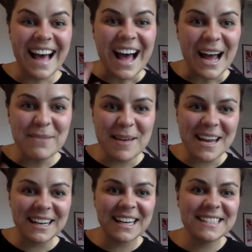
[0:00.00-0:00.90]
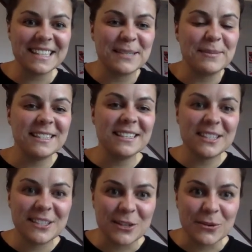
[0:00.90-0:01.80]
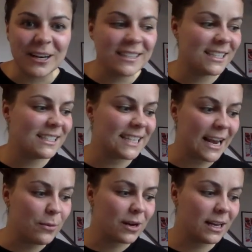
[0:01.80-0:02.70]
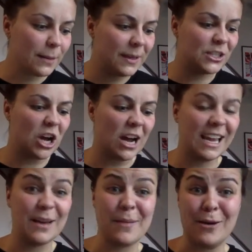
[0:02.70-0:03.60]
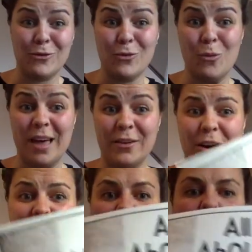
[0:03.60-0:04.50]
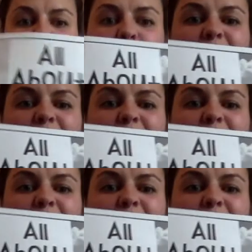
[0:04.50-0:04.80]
Hi Pandas, it's Mrs. Stewart. Today we're going to be talking about the weather. We're